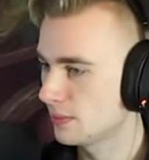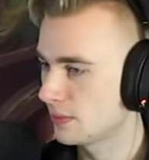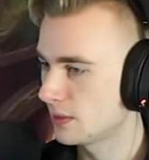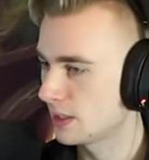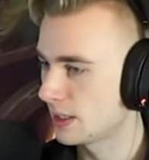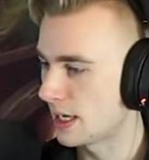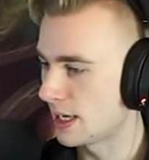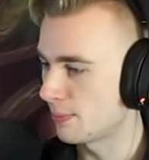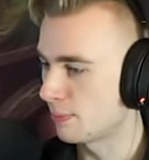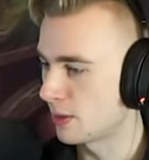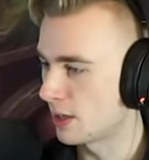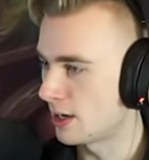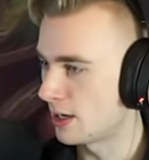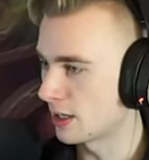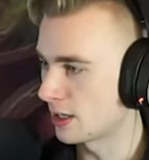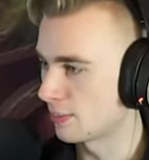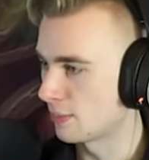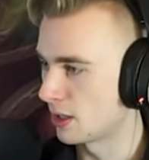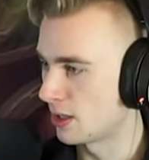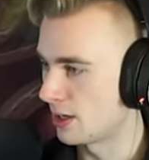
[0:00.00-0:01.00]
Okay,
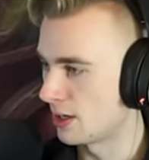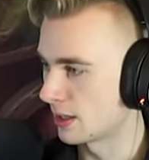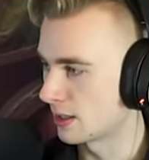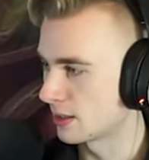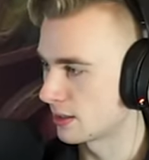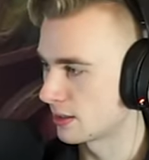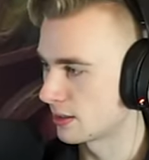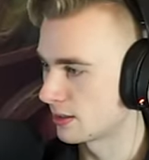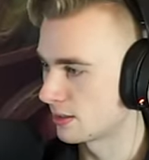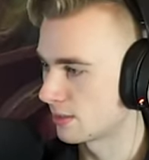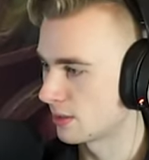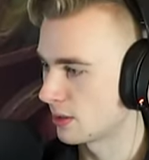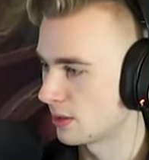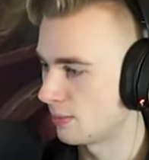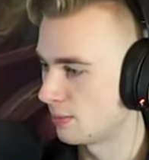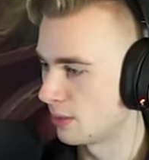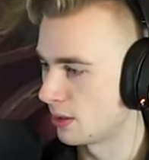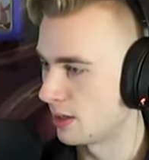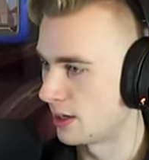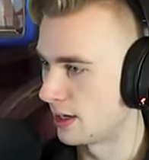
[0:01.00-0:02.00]
block, block,
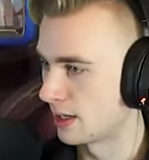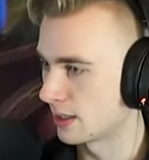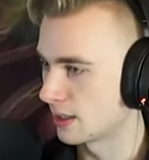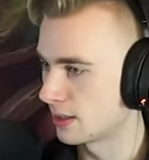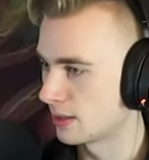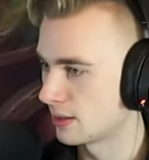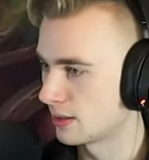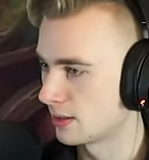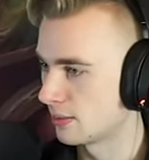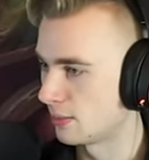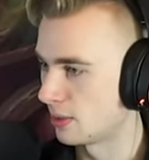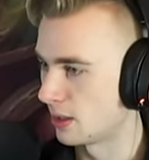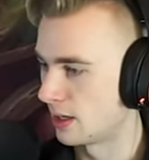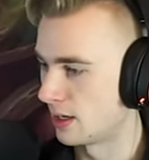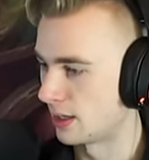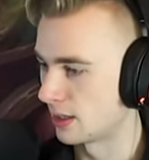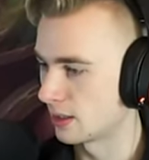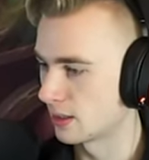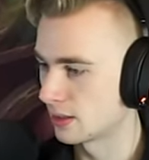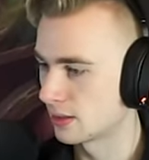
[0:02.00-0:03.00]
block,
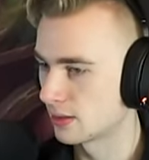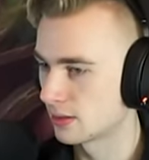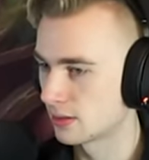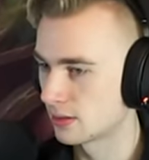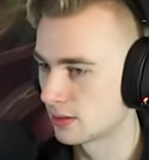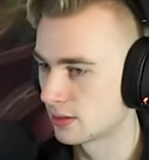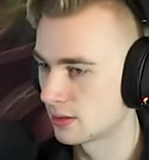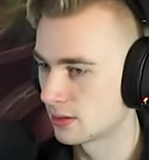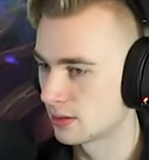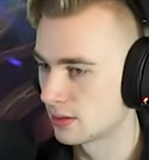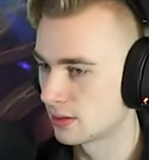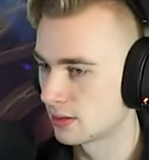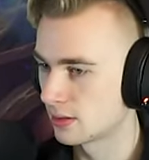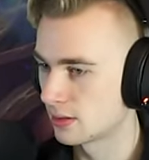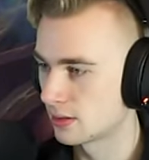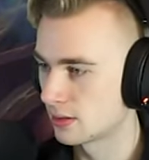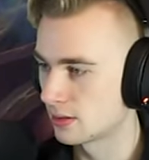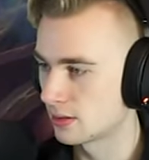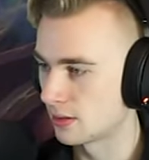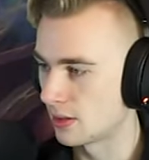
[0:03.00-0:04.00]
block.
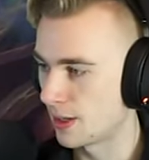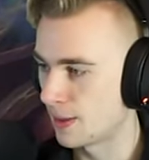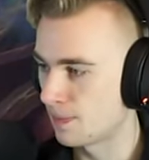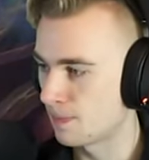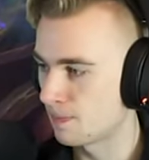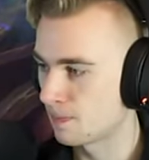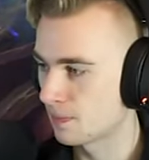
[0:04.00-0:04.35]
Right?